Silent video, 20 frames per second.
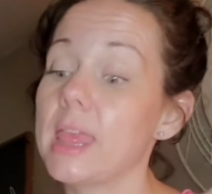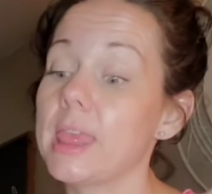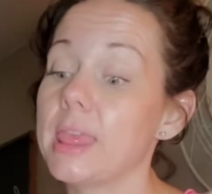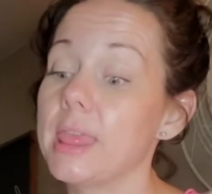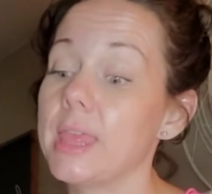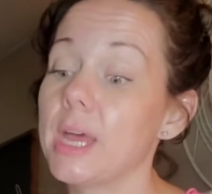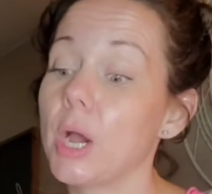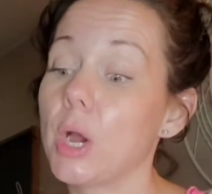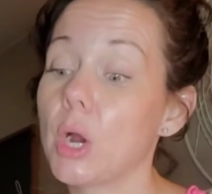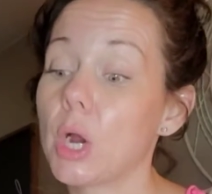
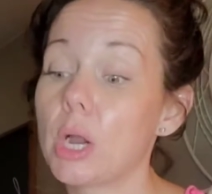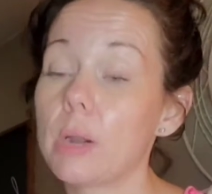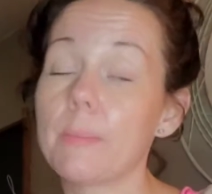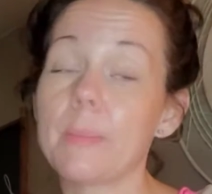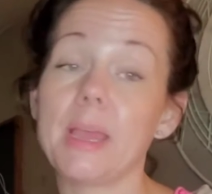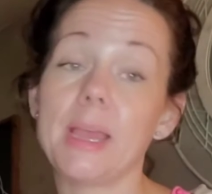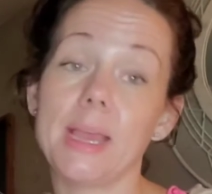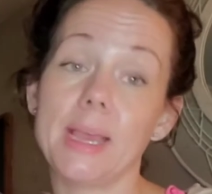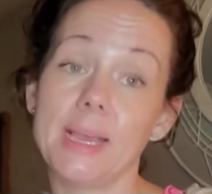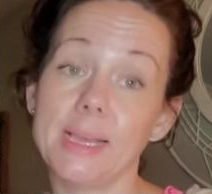the
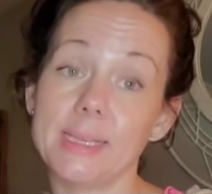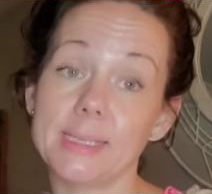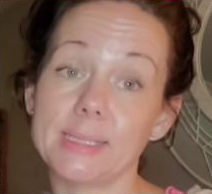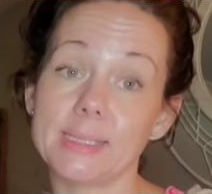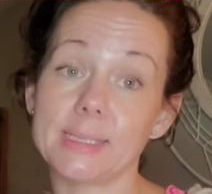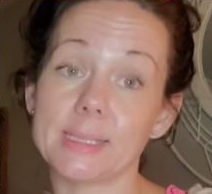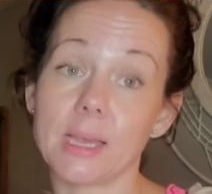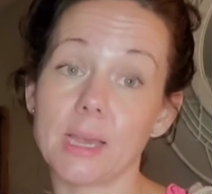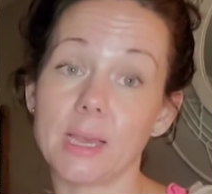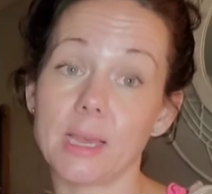Hermit
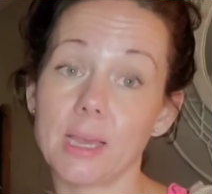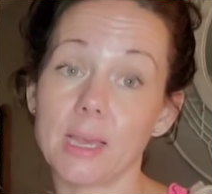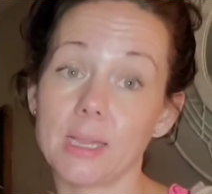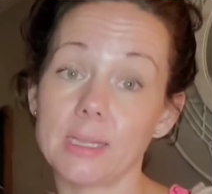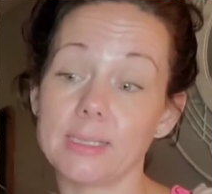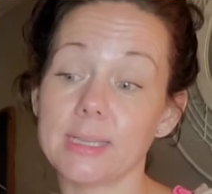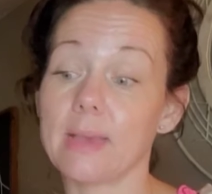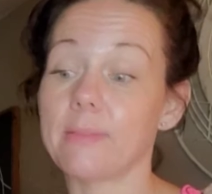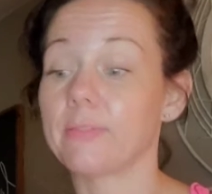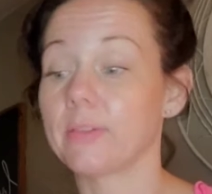is
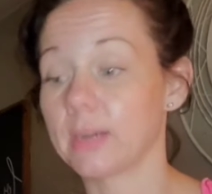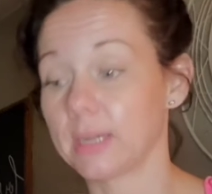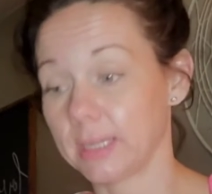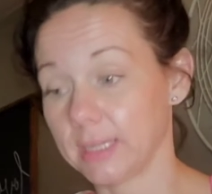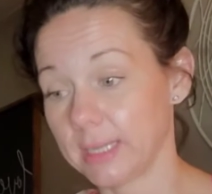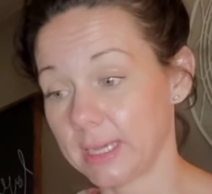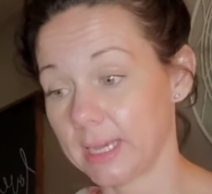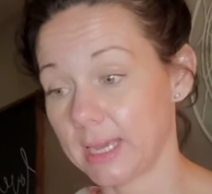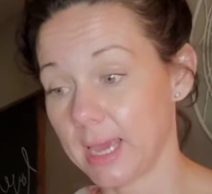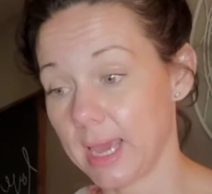
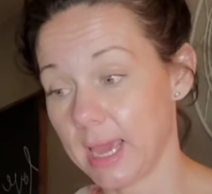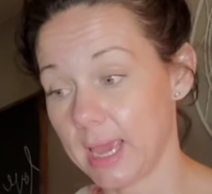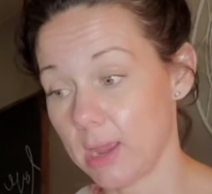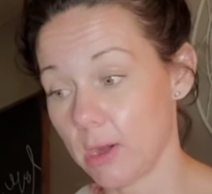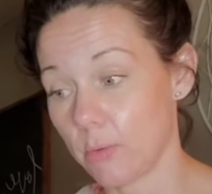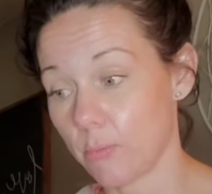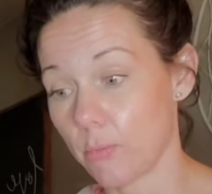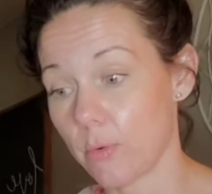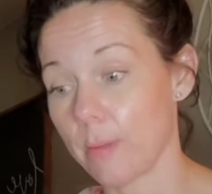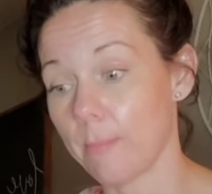definitely a
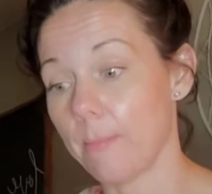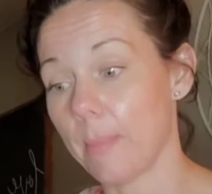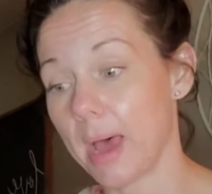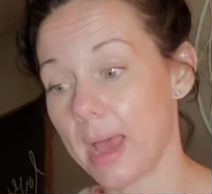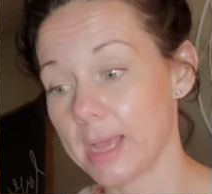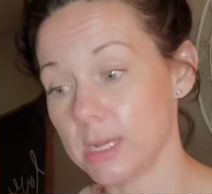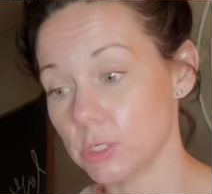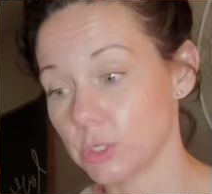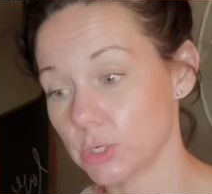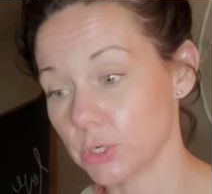
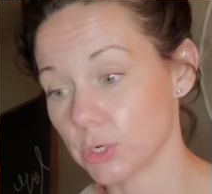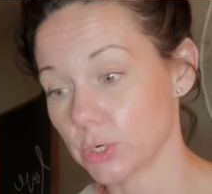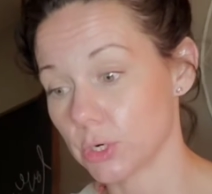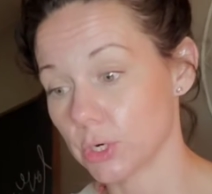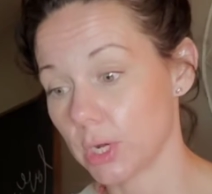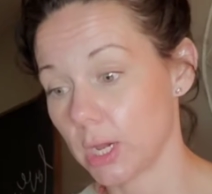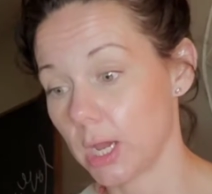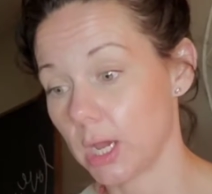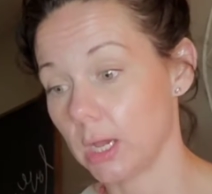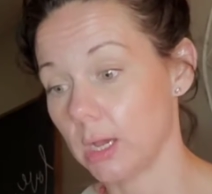
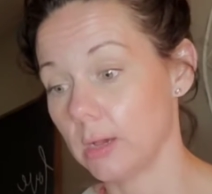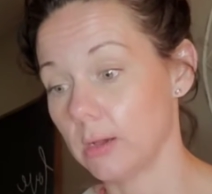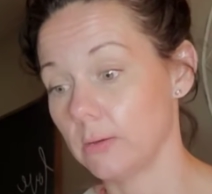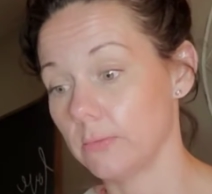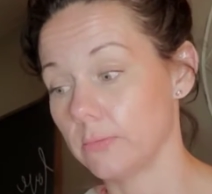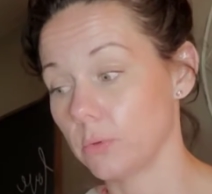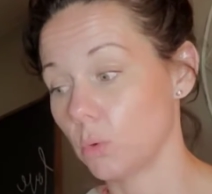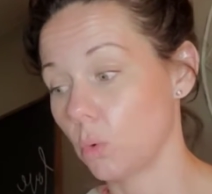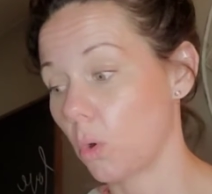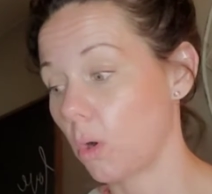reminder of
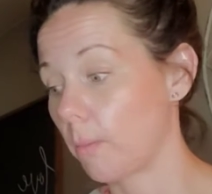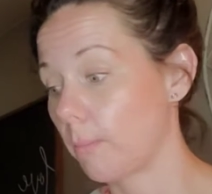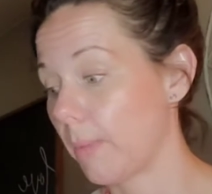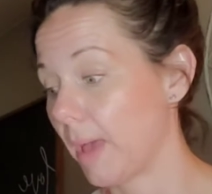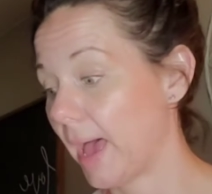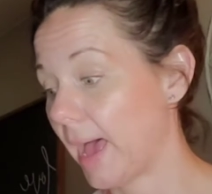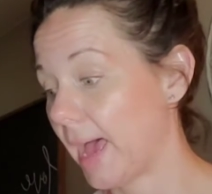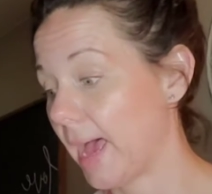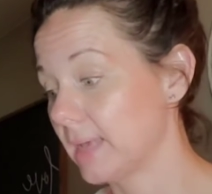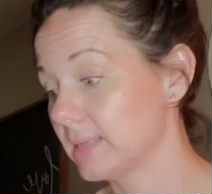your
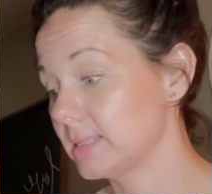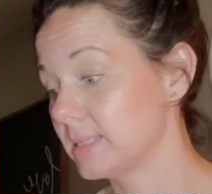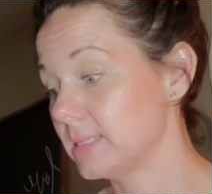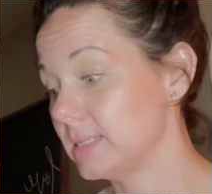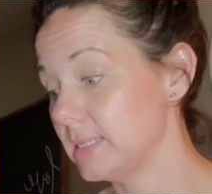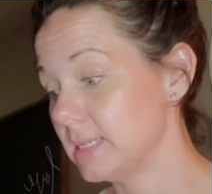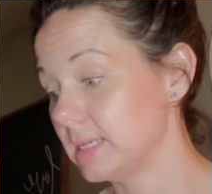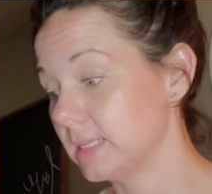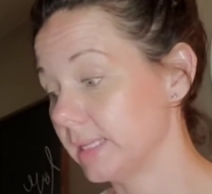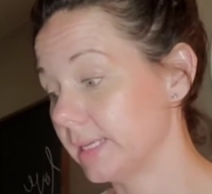past
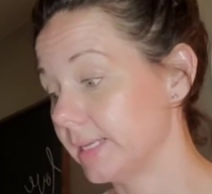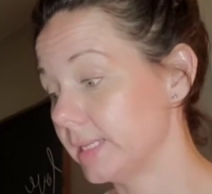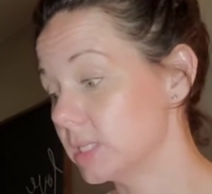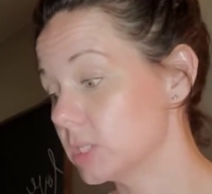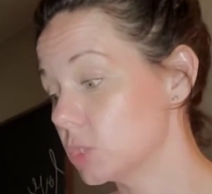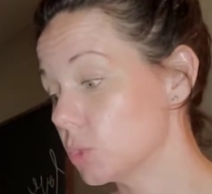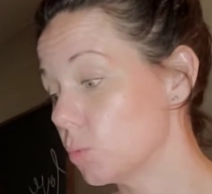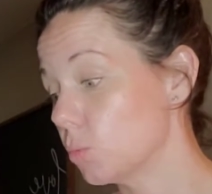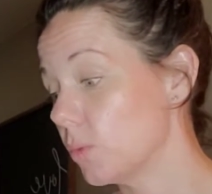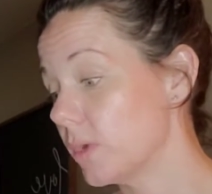
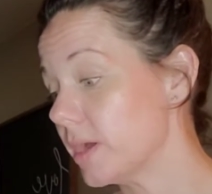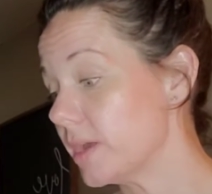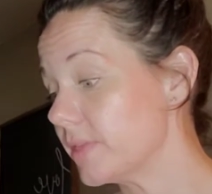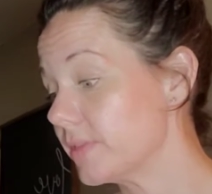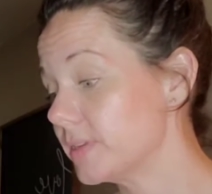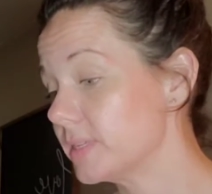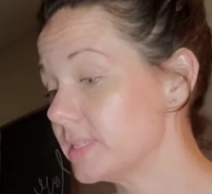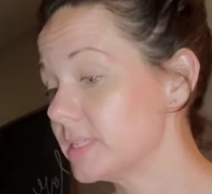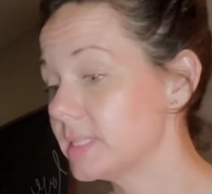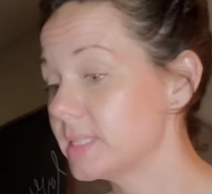dealings with
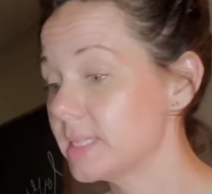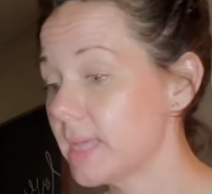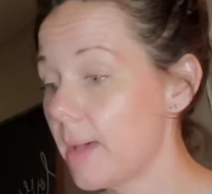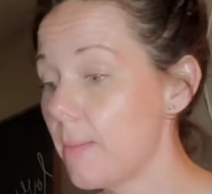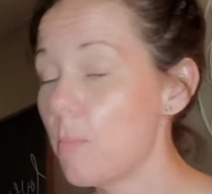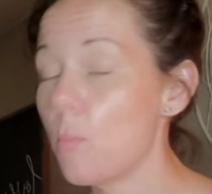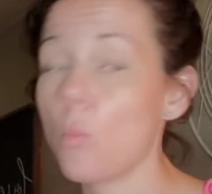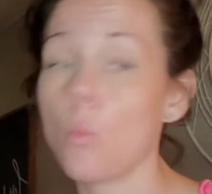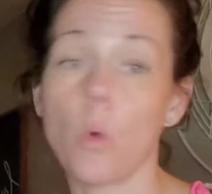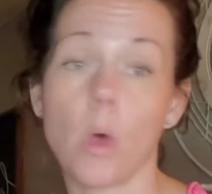
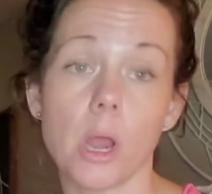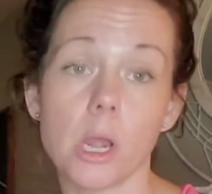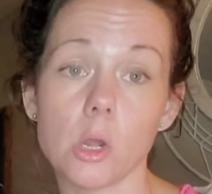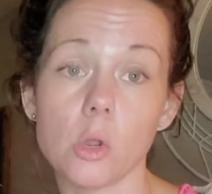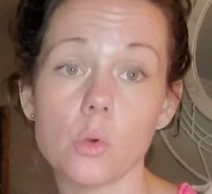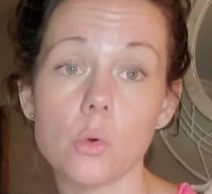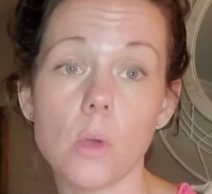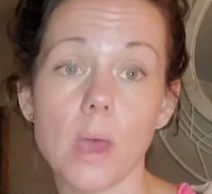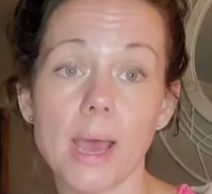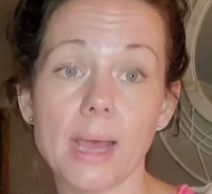someone
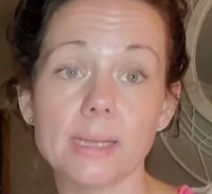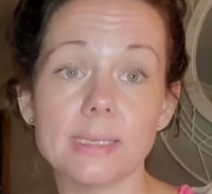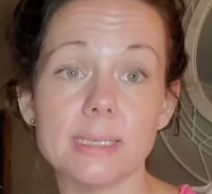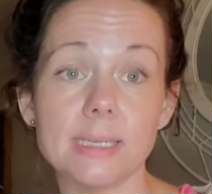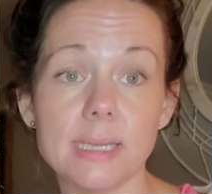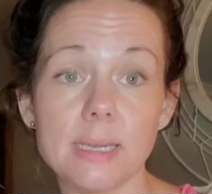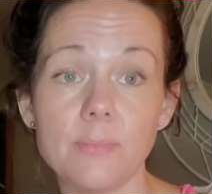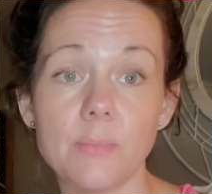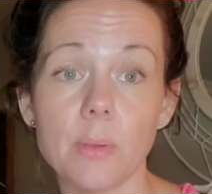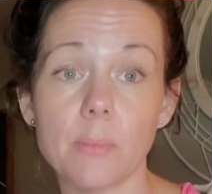who had
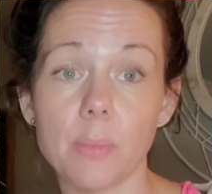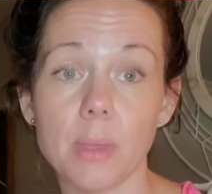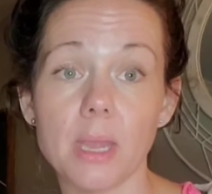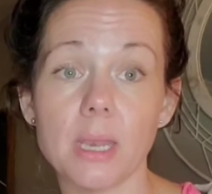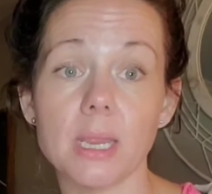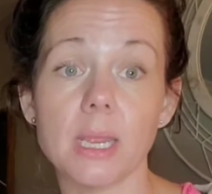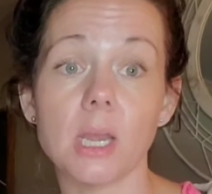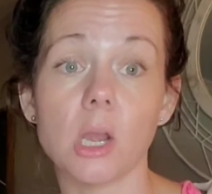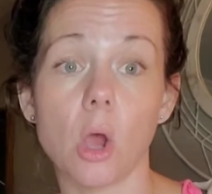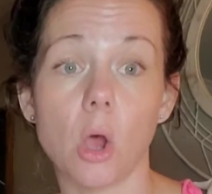deep
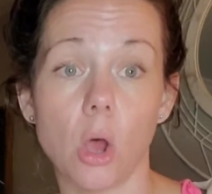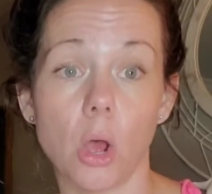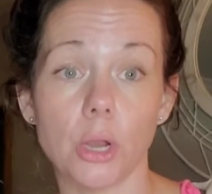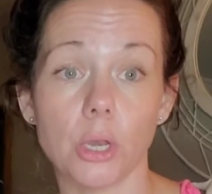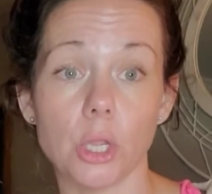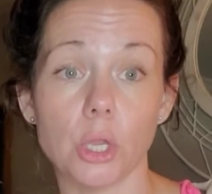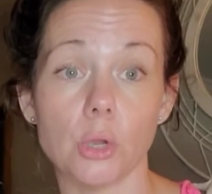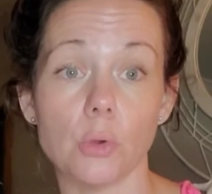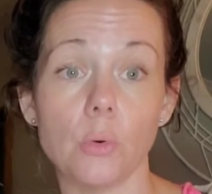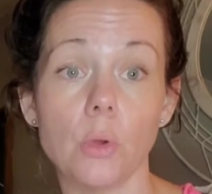opinion on
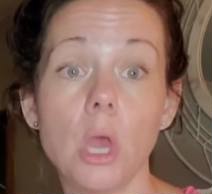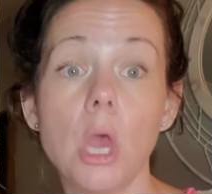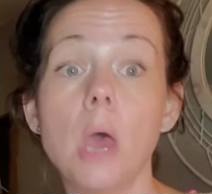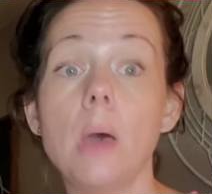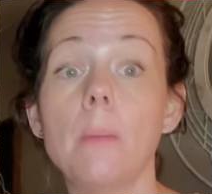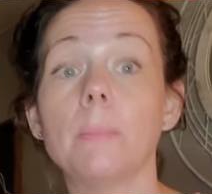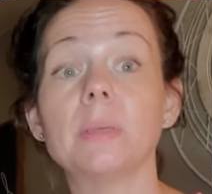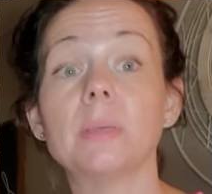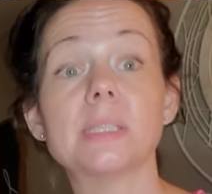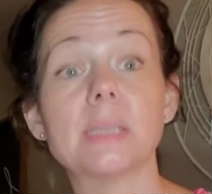you,
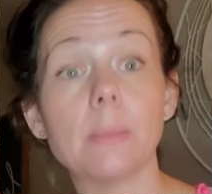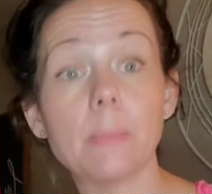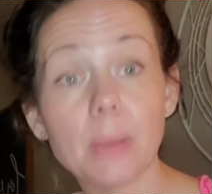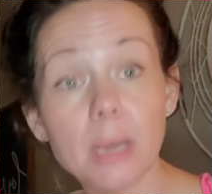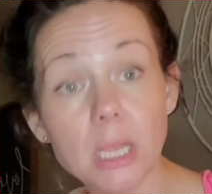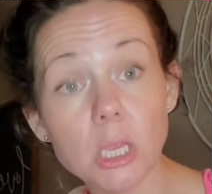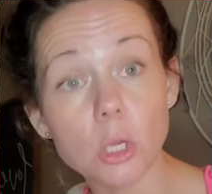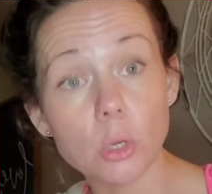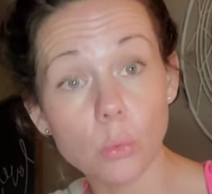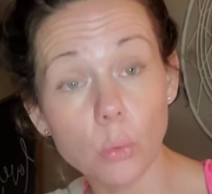but somebody
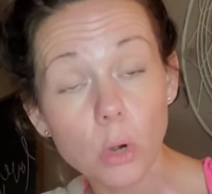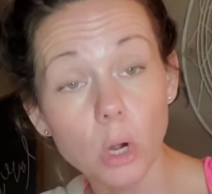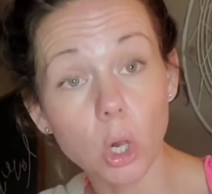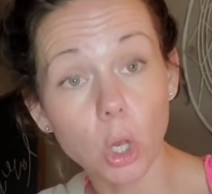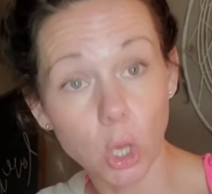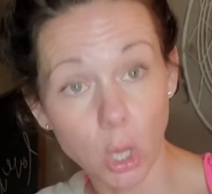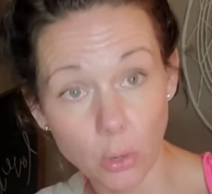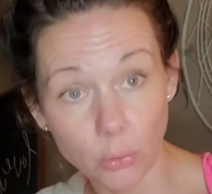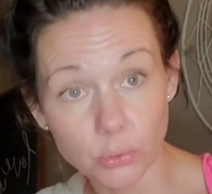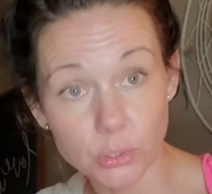you were
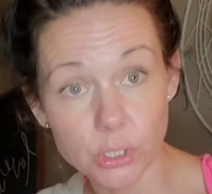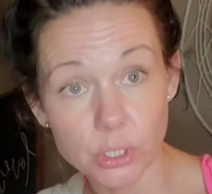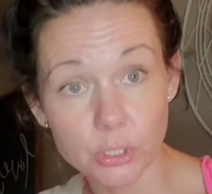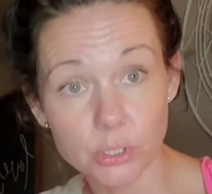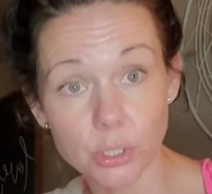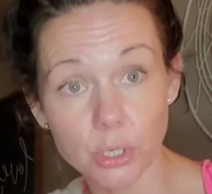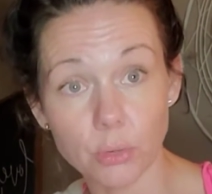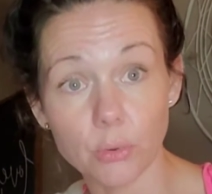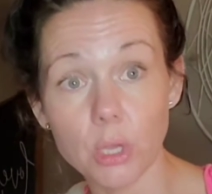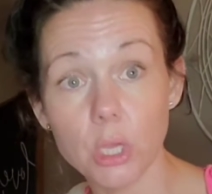close
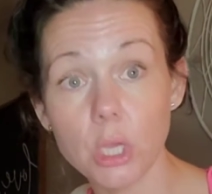to.